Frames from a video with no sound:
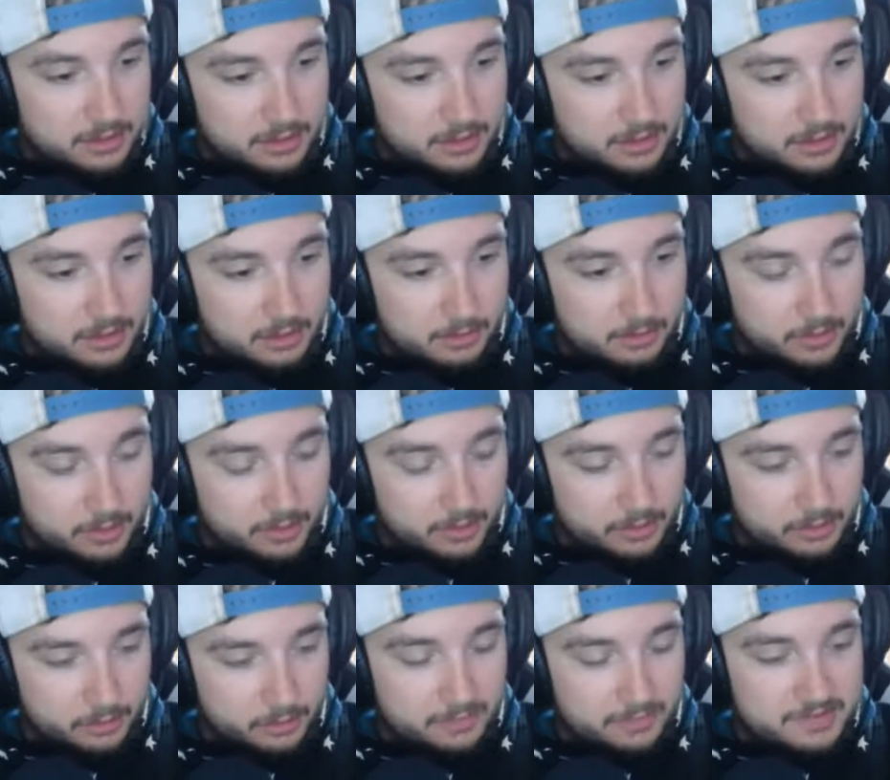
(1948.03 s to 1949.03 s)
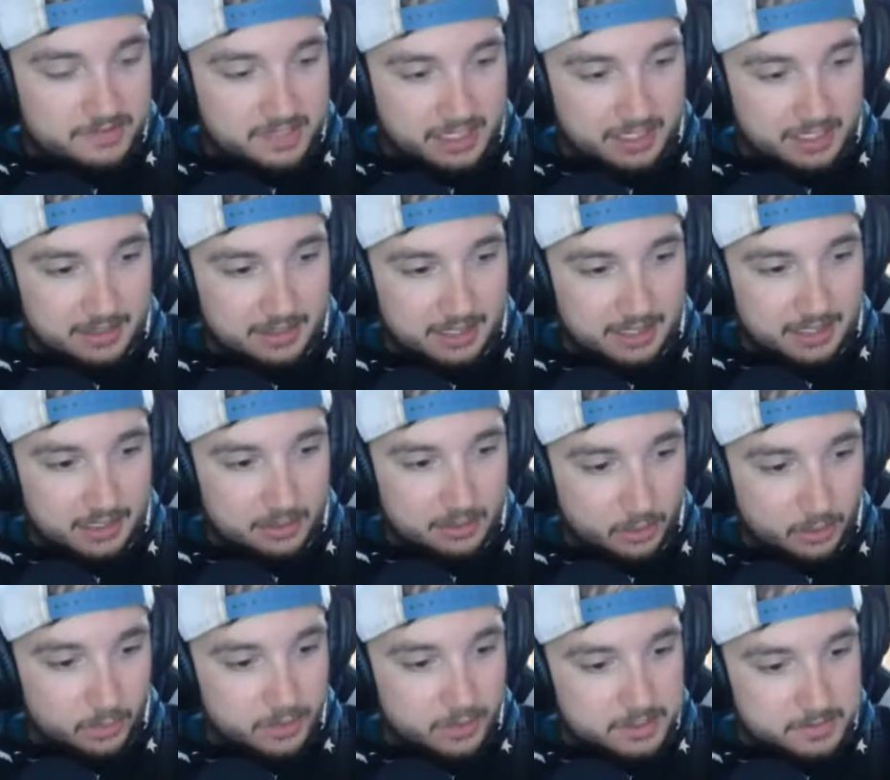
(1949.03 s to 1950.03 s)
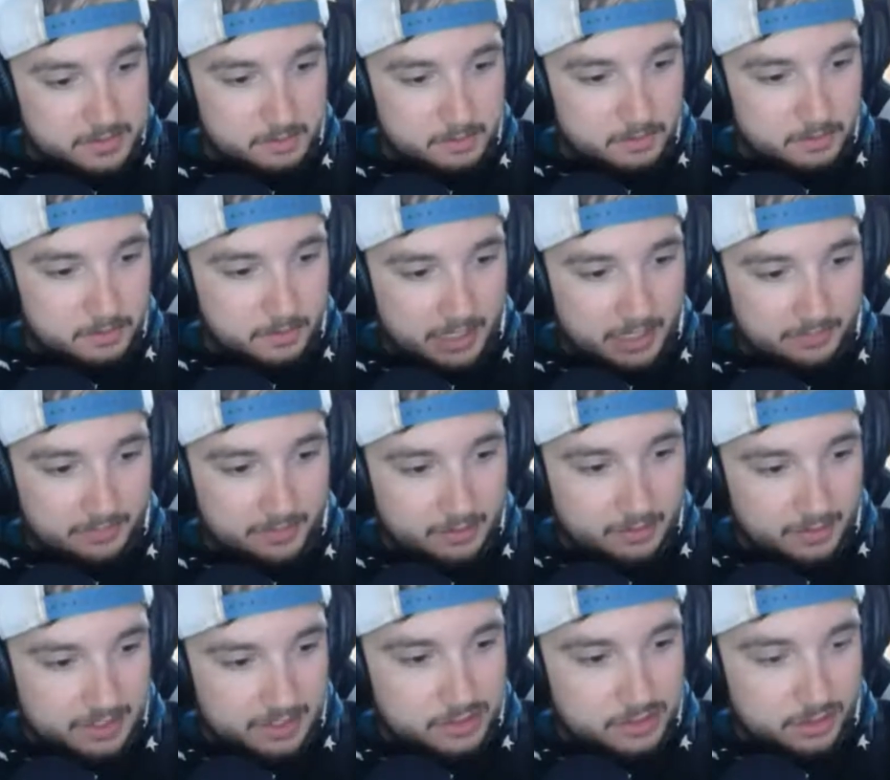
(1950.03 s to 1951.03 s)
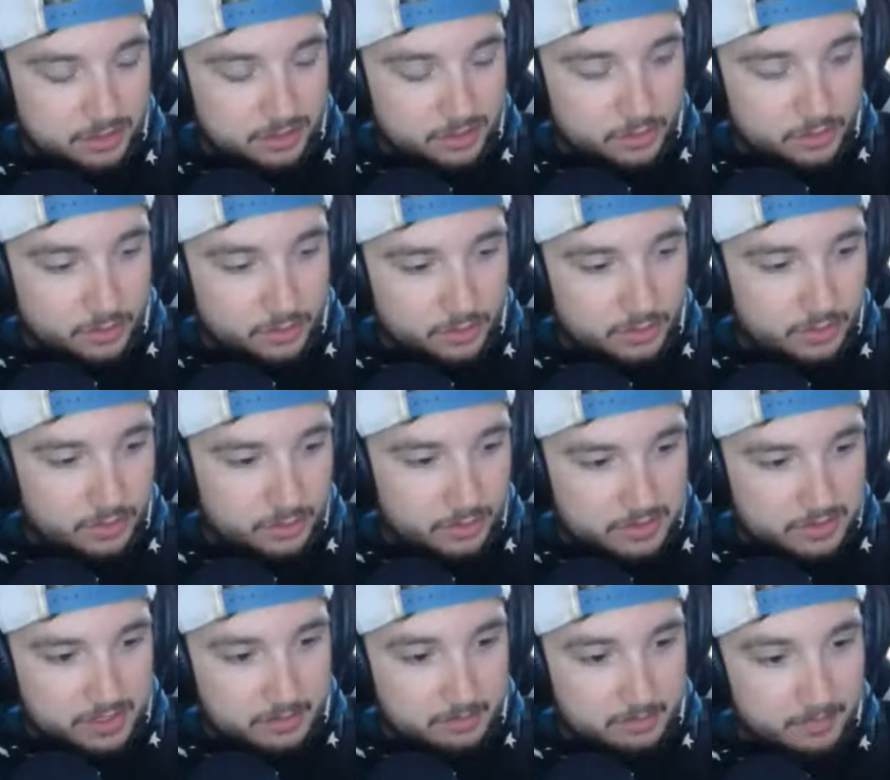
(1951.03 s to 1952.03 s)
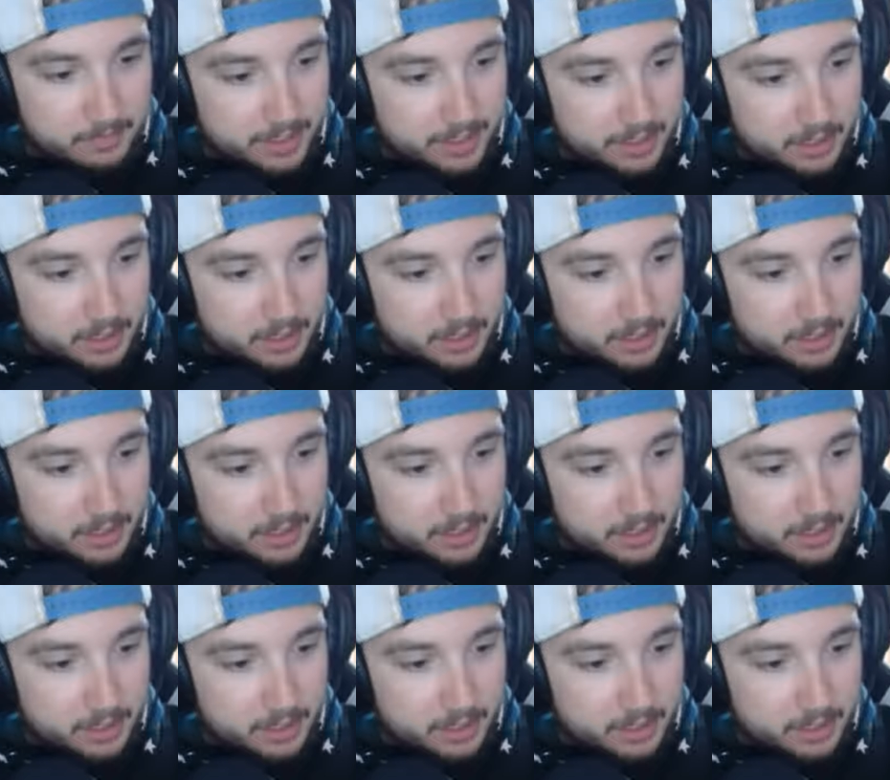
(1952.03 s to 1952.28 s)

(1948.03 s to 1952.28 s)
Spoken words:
rough side of that. You know, always having less shots on goal than the other team.